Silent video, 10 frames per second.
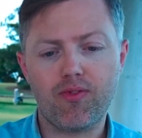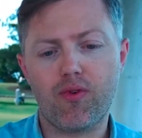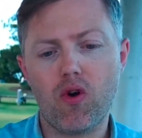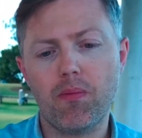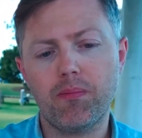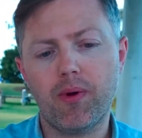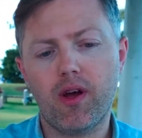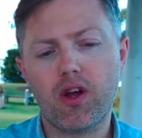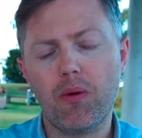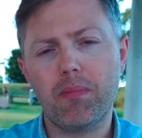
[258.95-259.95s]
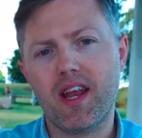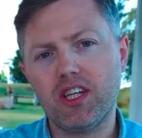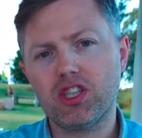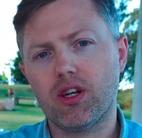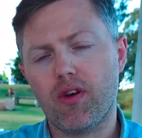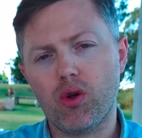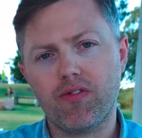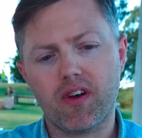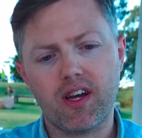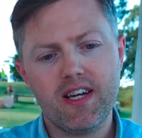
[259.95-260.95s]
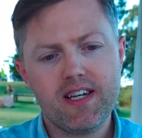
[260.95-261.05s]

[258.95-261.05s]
from a combination of over